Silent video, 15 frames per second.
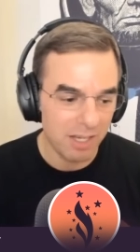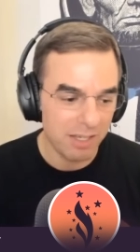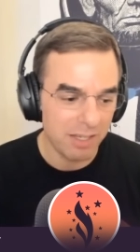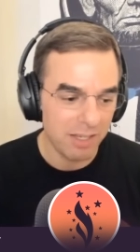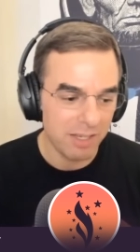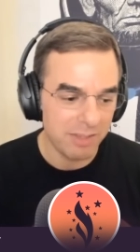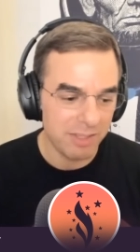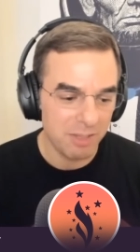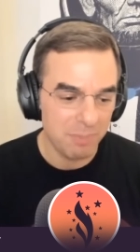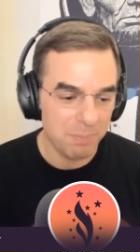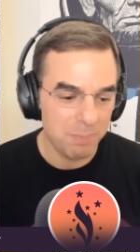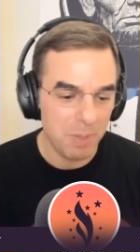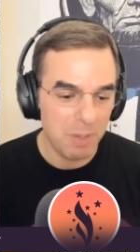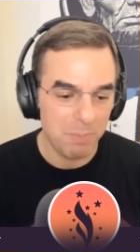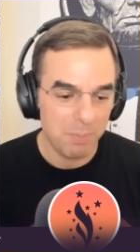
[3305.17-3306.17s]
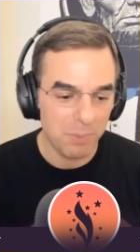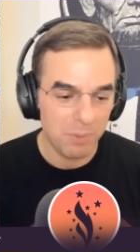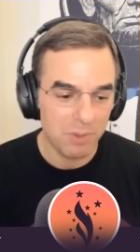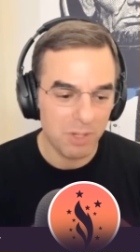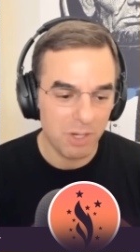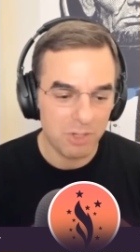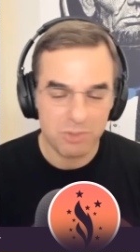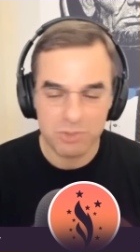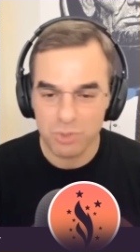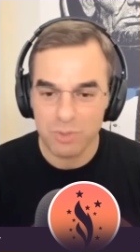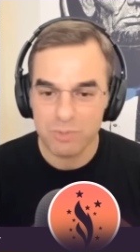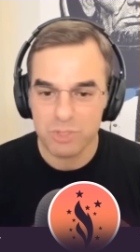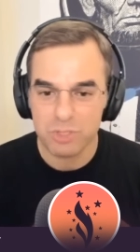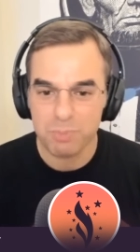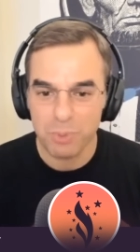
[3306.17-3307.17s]
I think people are sort
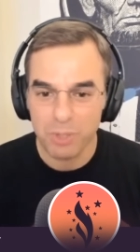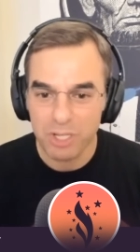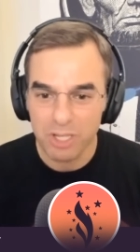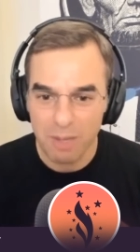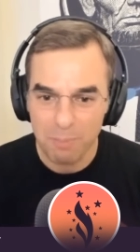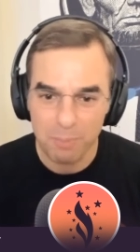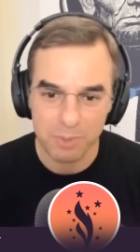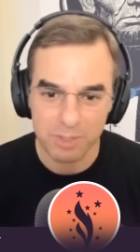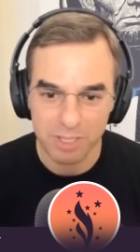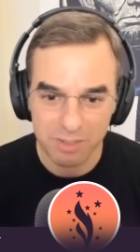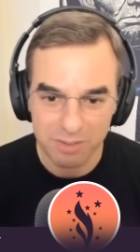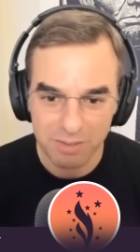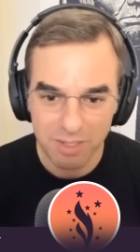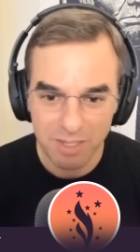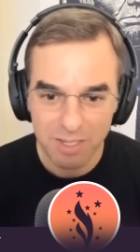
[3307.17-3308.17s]
of just putting up with it.